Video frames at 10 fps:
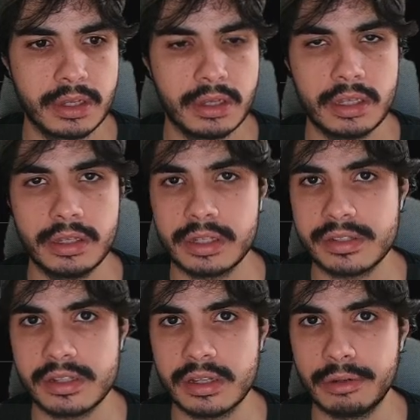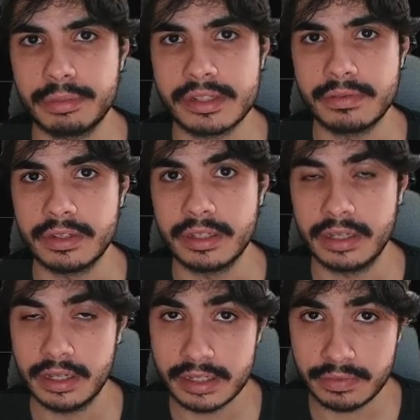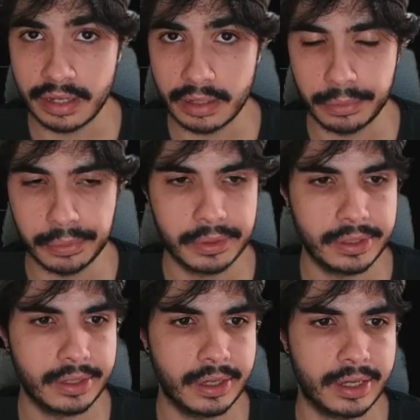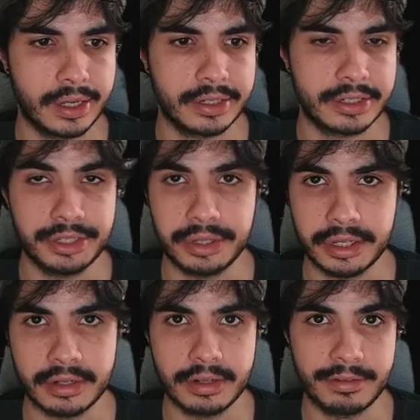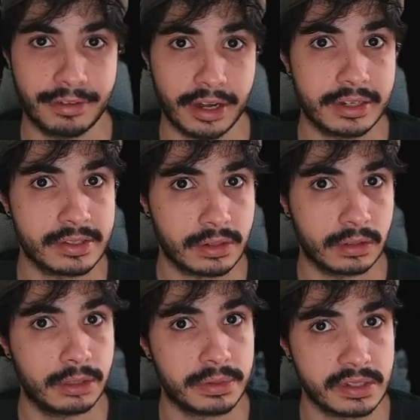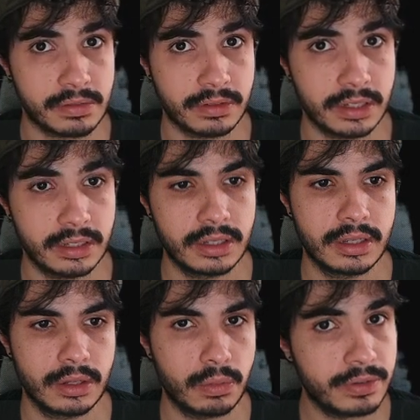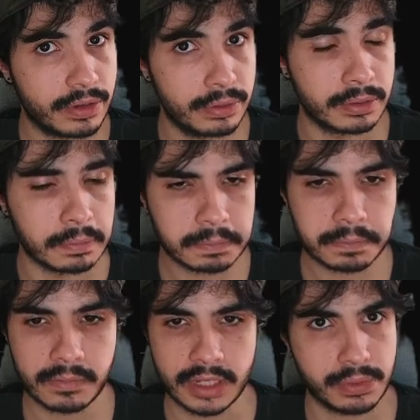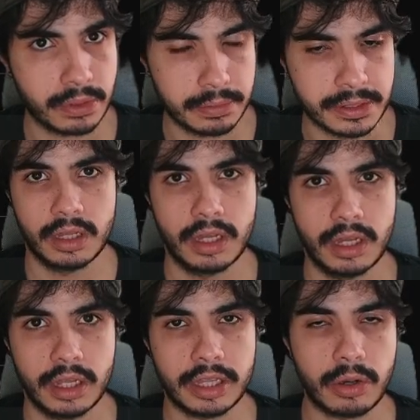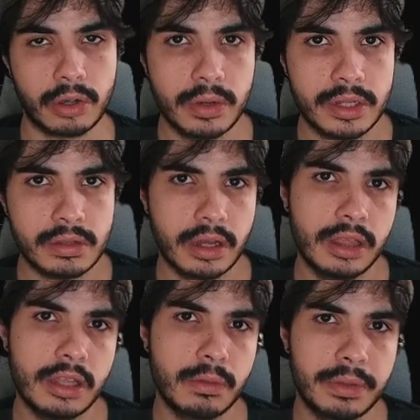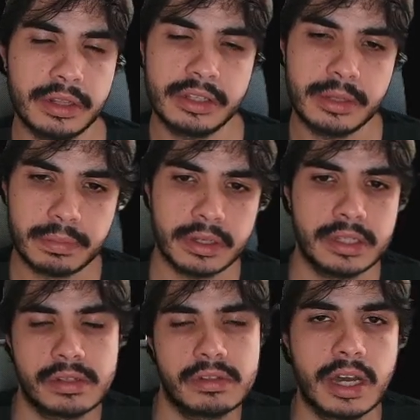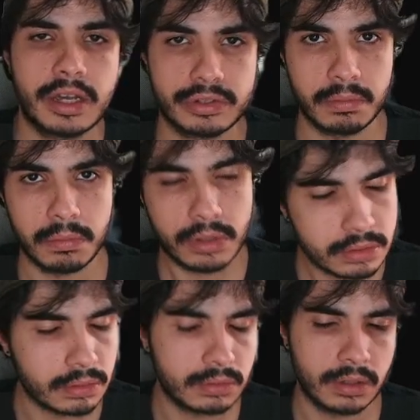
you can see that OpenCV is available, and you can in fact install OpenCV with Conan. That's what it means. Now, going a little bit deeper into the actual model